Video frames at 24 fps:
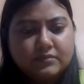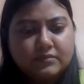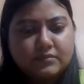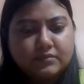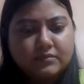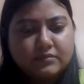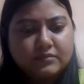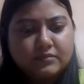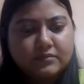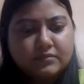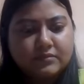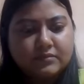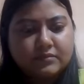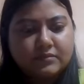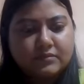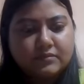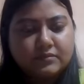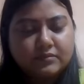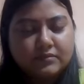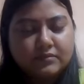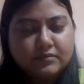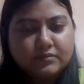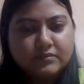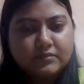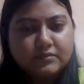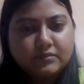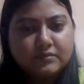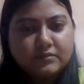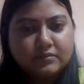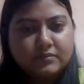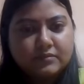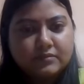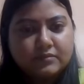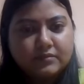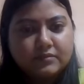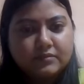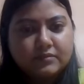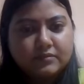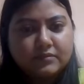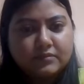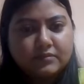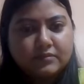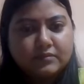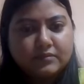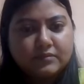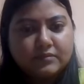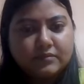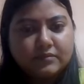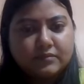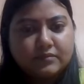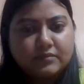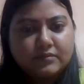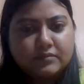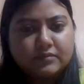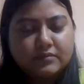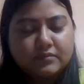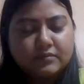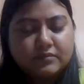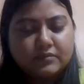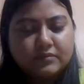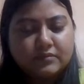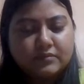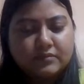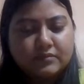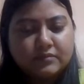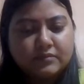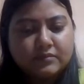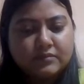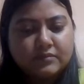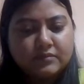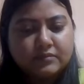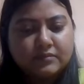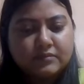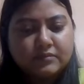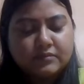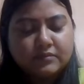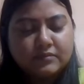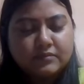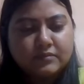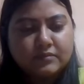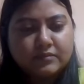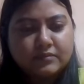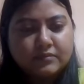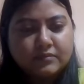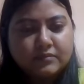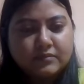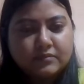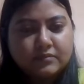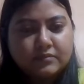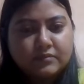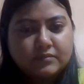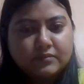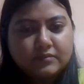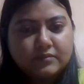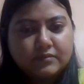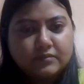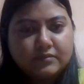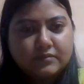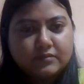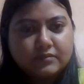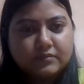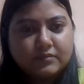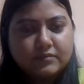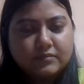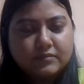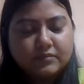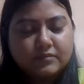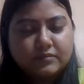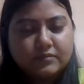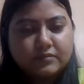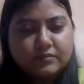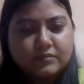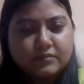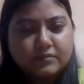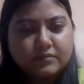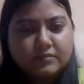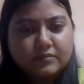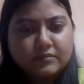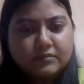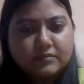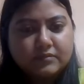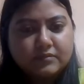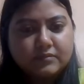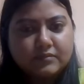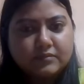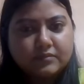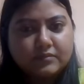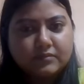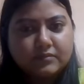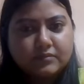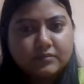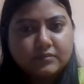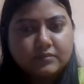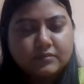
(not speaking)